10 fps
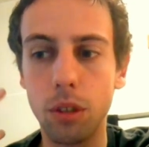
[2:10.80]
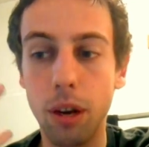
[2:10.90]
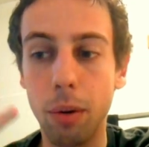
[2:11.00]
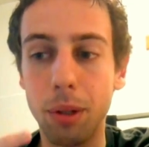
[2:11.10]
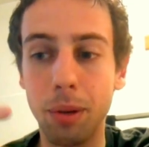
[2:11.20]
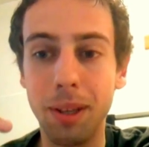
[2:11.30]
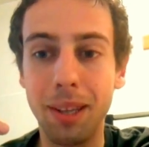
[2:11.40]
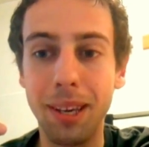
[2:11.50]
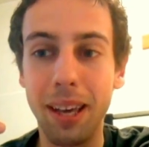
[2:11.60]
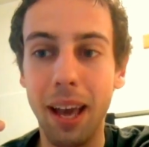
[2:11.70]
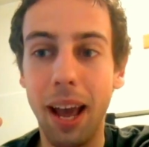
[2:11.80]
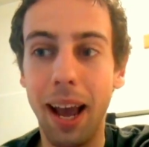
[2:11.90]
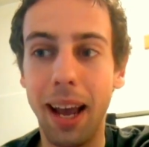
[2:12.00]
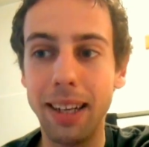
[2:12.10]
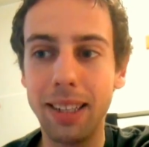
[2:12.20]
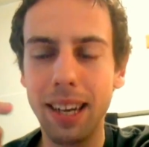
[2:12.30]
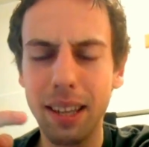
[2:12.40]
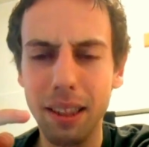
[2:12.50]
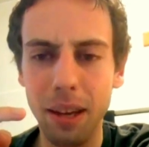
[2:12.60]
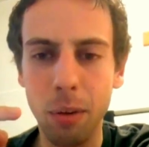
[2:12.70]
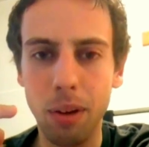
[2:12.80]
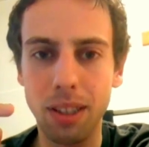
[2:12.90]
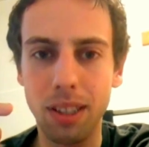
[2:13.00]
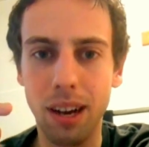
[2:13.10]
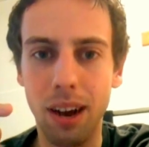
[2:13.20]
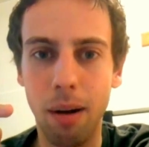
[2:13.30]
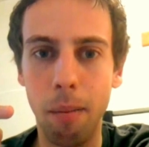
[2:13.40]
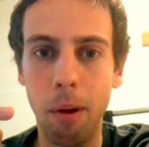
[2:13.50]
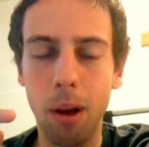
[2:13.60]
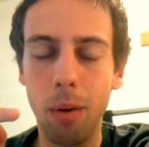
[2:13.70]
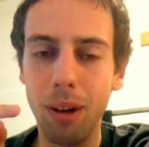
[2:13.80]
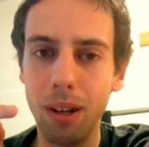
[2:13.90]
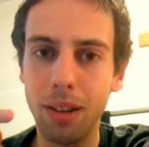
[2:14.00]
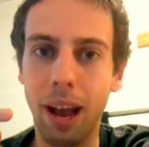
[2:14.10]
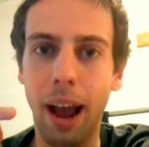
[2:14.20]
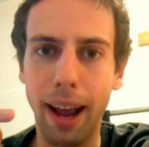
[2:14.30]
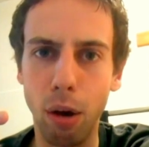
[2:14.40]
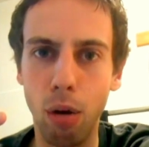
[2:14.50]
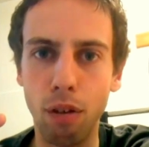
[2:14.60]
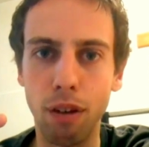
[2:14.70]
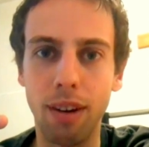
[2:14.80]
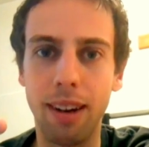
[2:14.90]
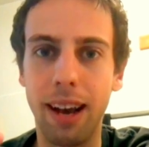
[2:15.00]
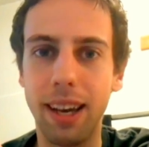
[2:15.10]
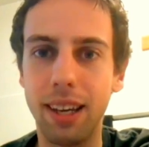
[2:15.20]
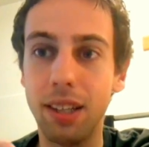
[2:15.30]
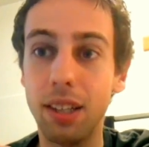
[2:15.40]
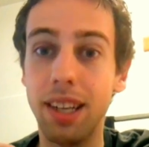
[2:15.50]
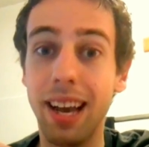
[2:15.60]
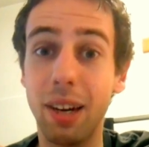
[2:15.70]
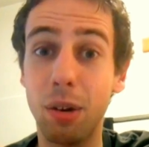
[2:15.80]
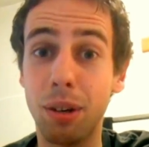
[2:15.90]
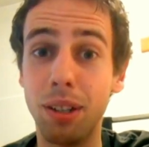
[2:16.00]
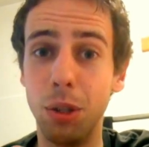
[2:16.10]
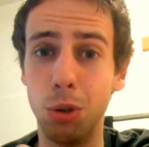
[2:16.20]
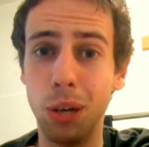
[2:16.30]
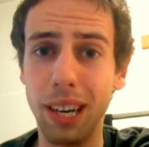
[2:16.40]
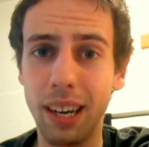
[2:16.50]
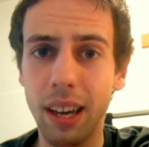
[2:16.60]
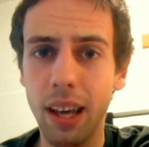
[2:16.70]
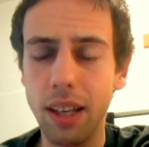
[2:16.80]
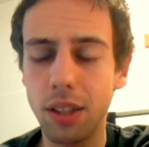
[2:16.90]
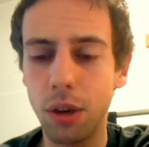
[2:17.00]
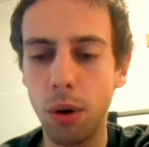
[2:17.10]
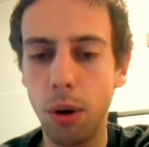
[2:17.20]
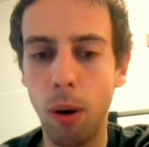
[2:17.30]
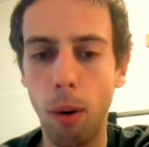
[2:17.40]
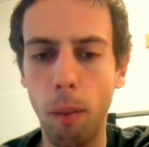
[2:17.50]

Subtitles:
so that was one thing. And the second thing was, the hangover, like, that girl can drink, so,